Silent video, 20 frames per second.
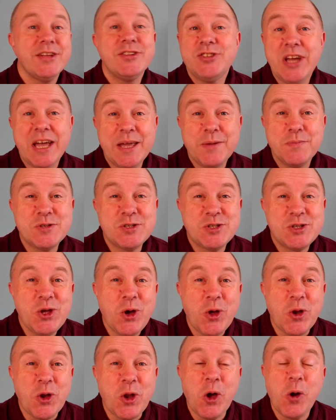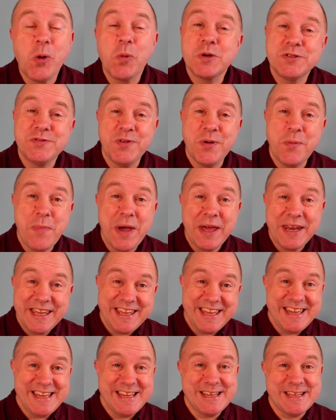James Dunn was for many
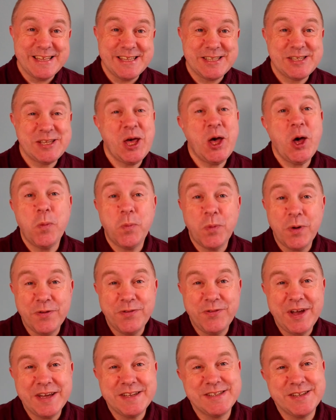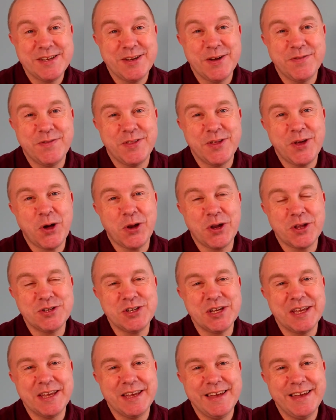years a professor of
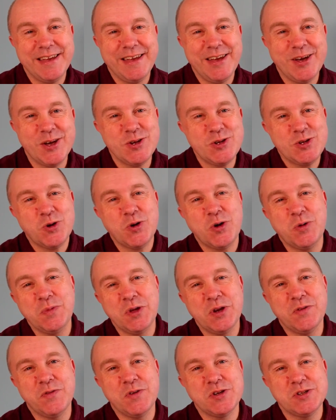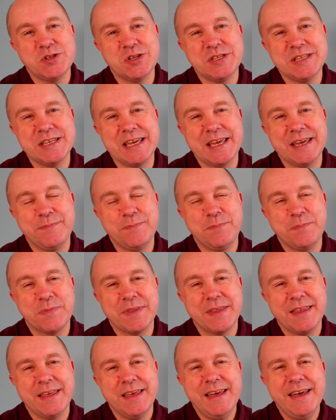theology at Durham University
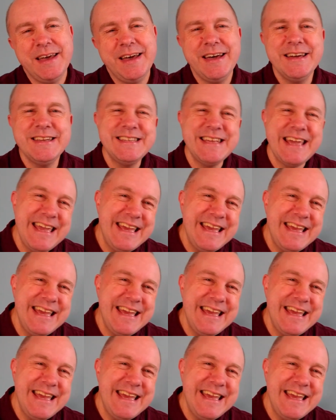and